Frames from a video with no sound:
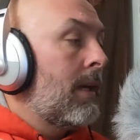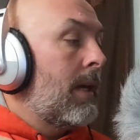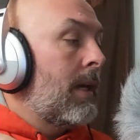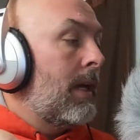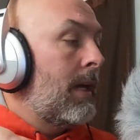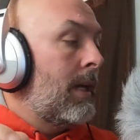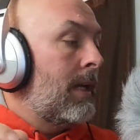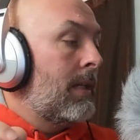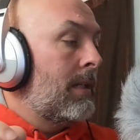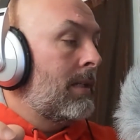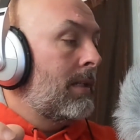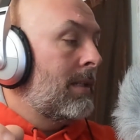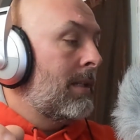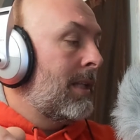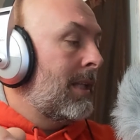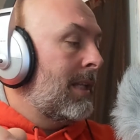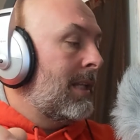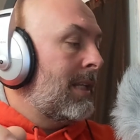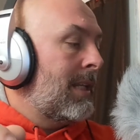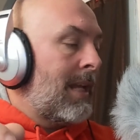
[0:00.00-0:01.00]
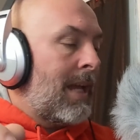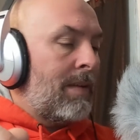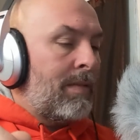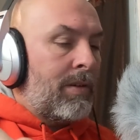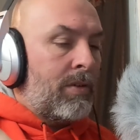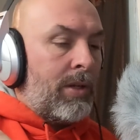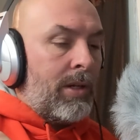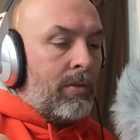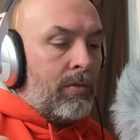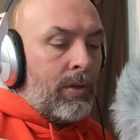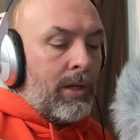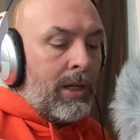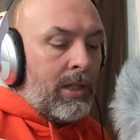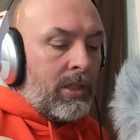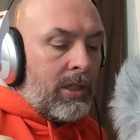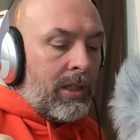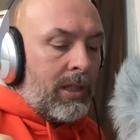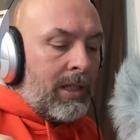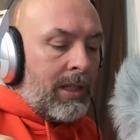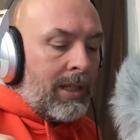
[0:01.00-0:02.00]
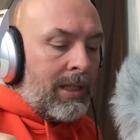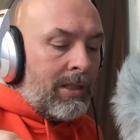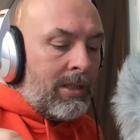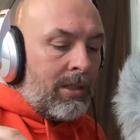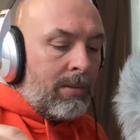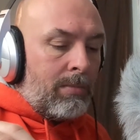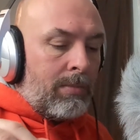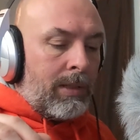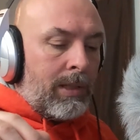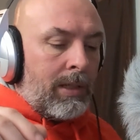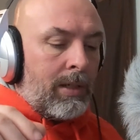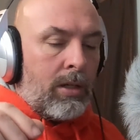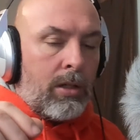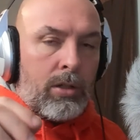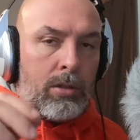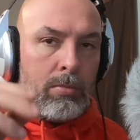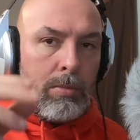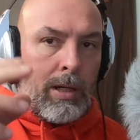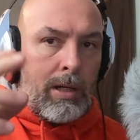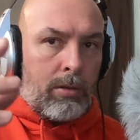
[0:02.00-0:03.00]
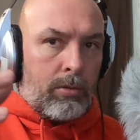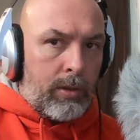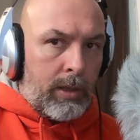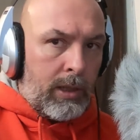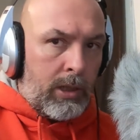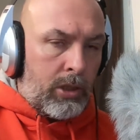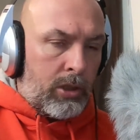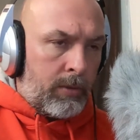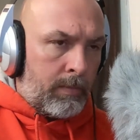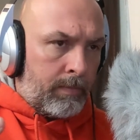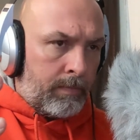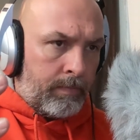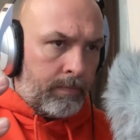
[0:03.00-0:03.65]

And they didn't have a great range. I think they had something like 100-mile range.